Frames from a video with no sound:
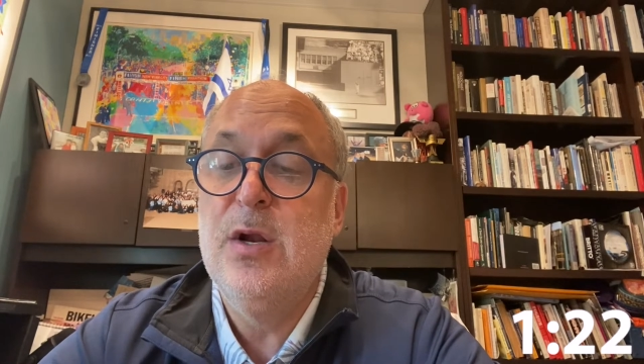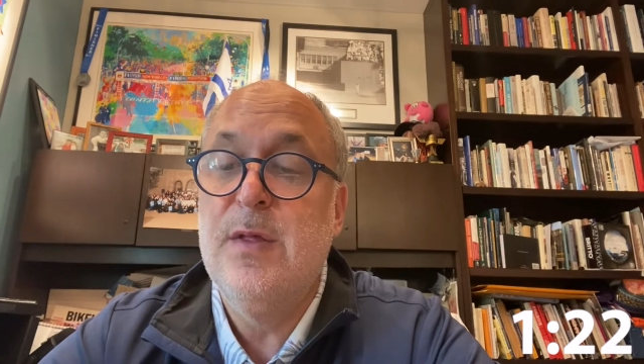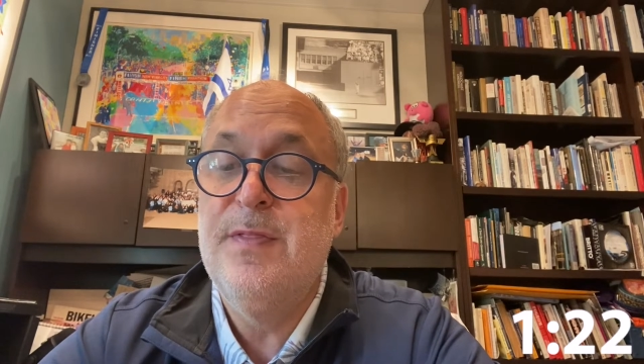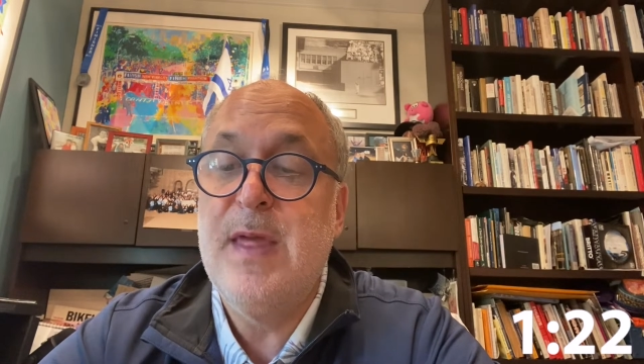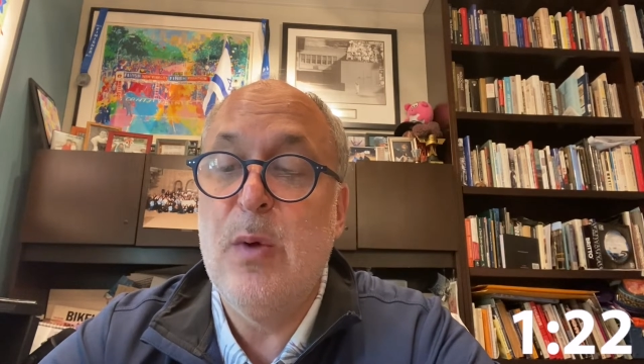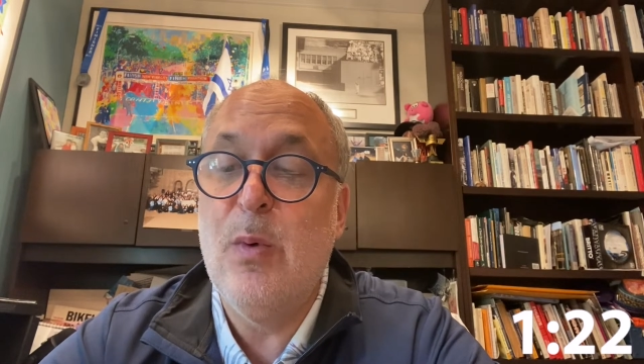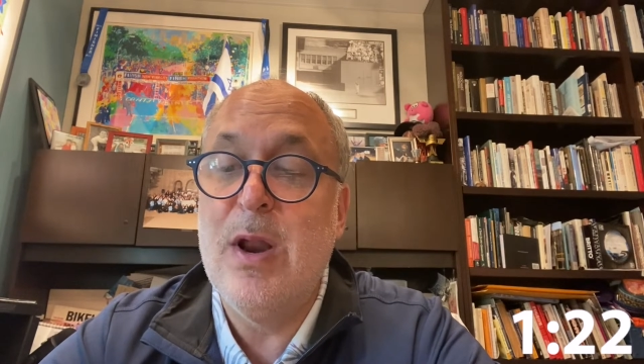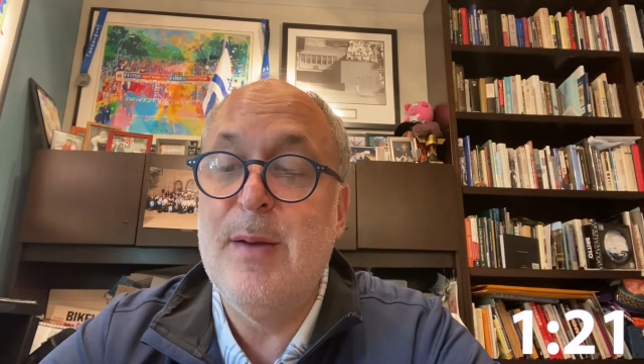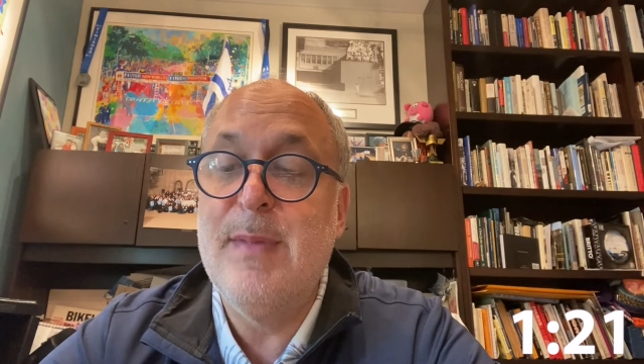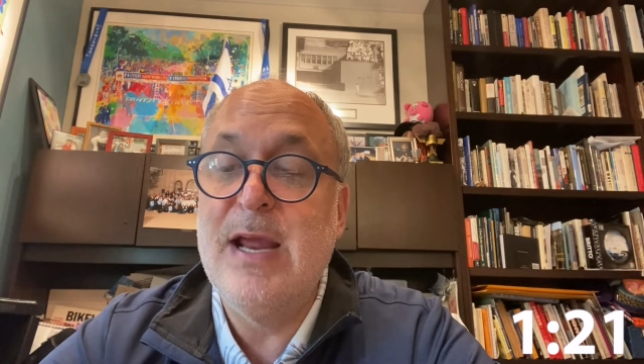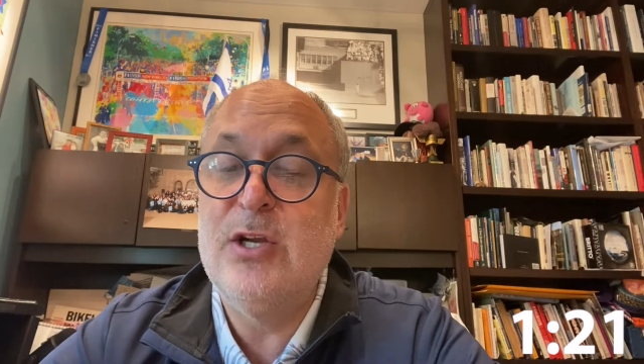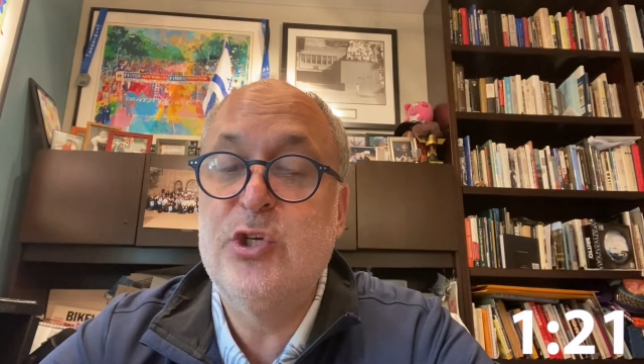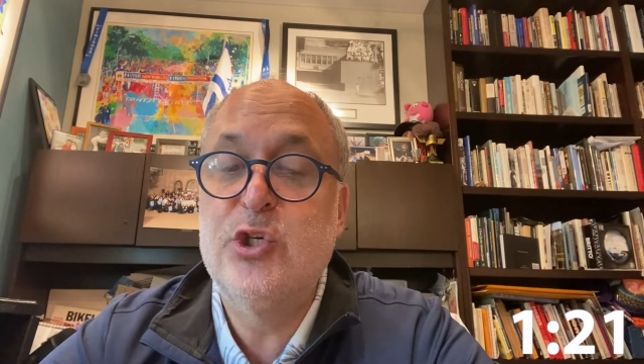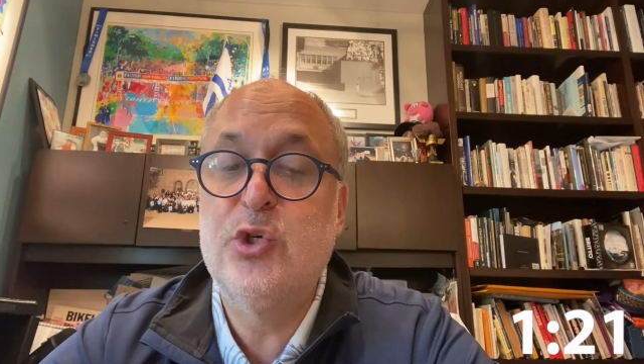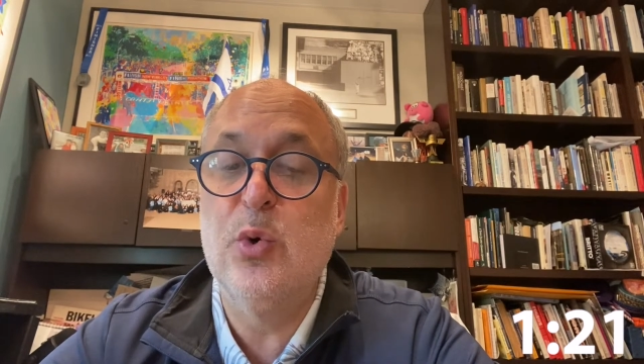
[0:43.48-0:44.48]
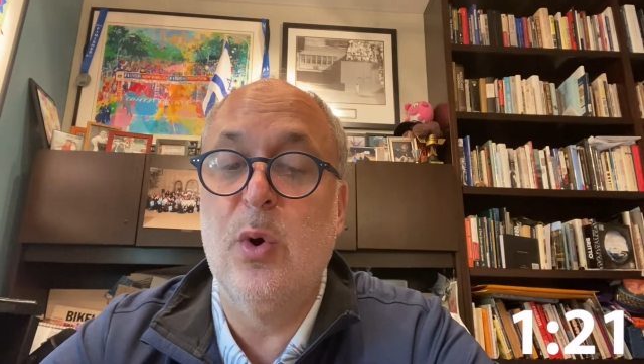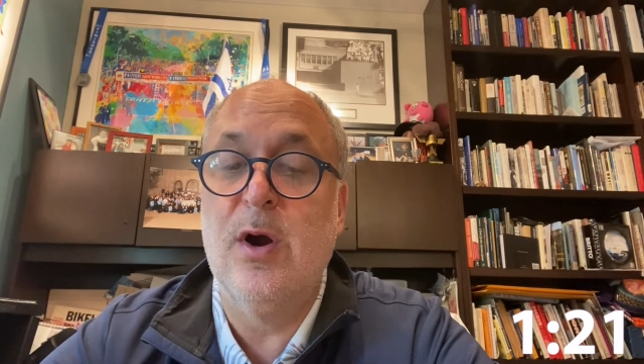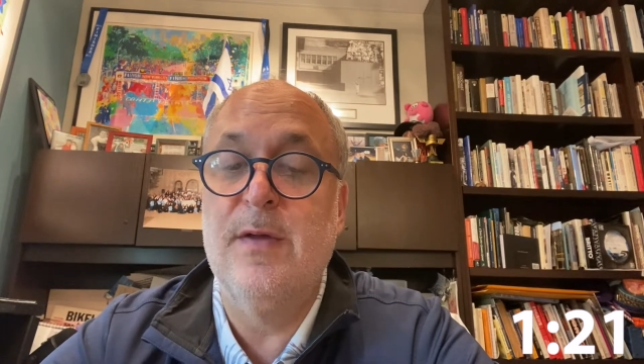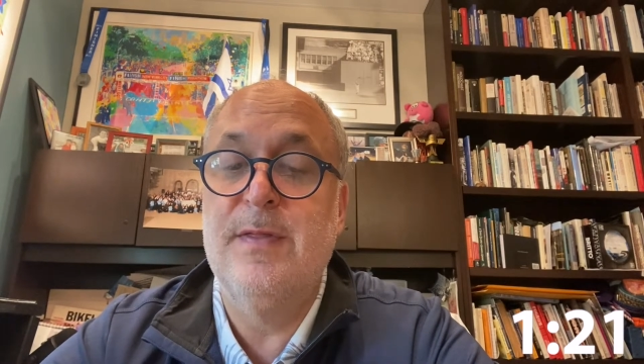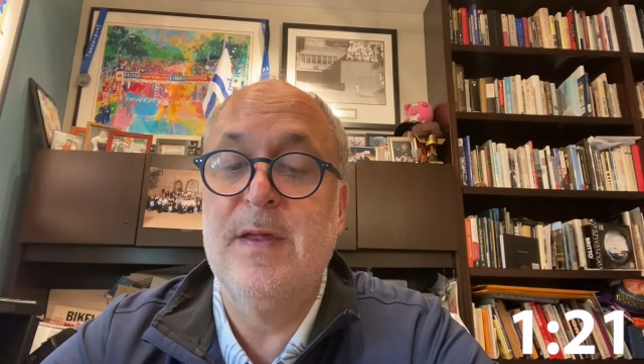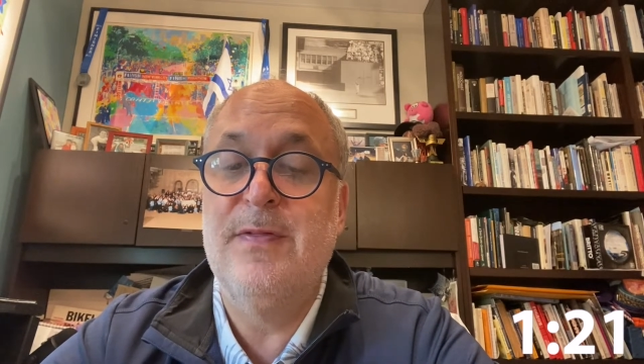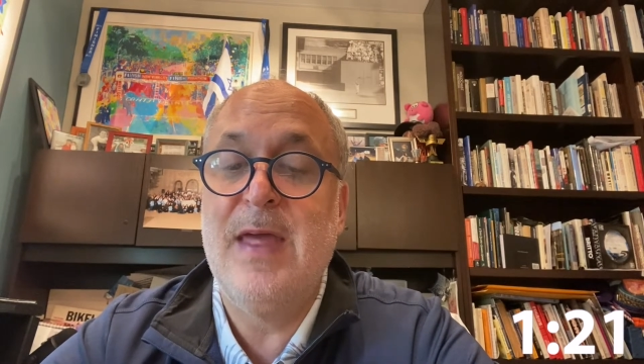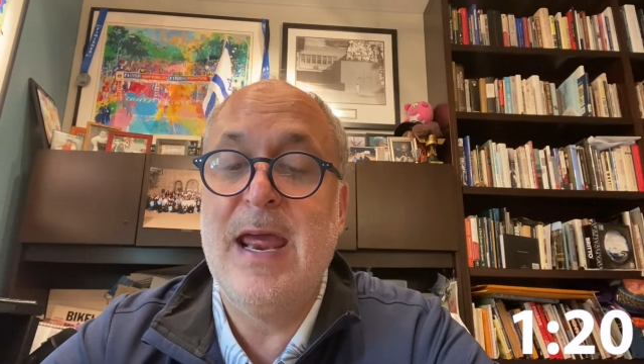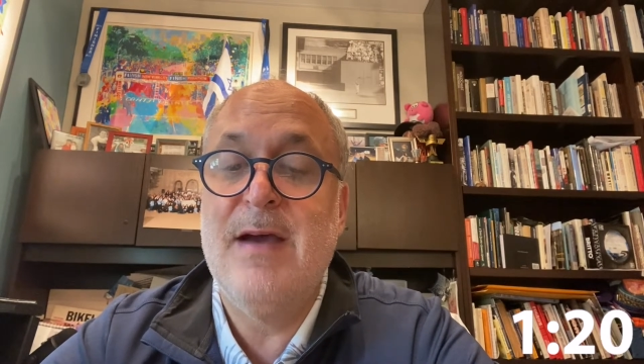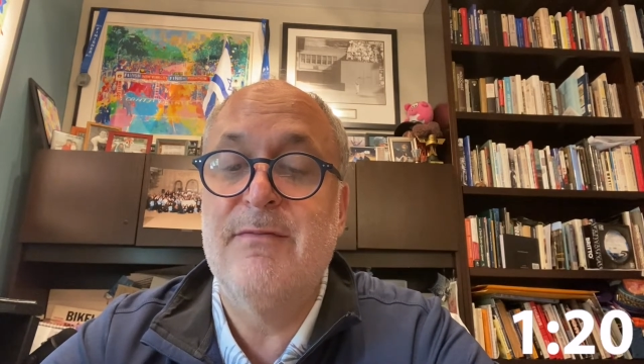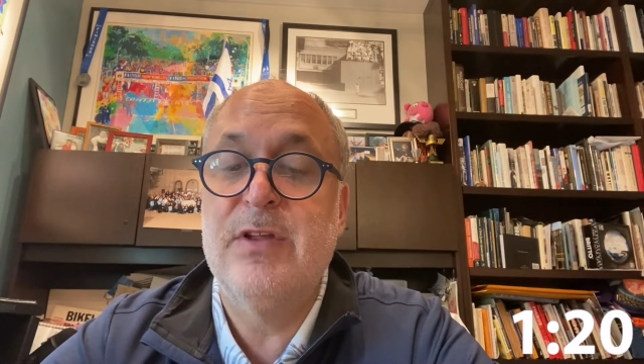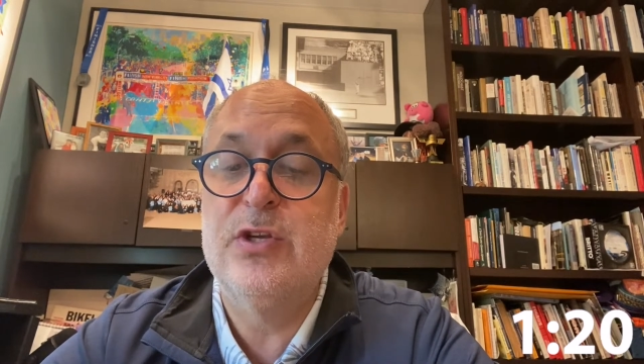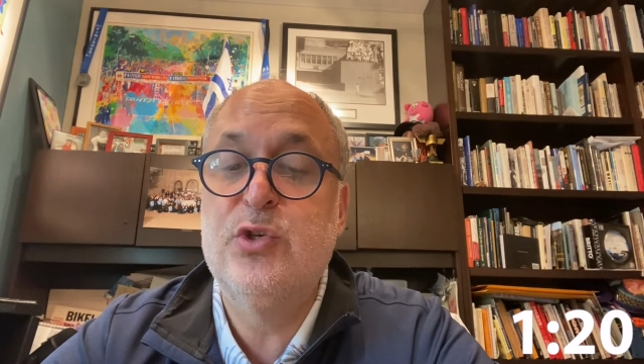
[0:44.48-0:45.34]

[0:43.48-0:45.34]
they want to make sure that they have the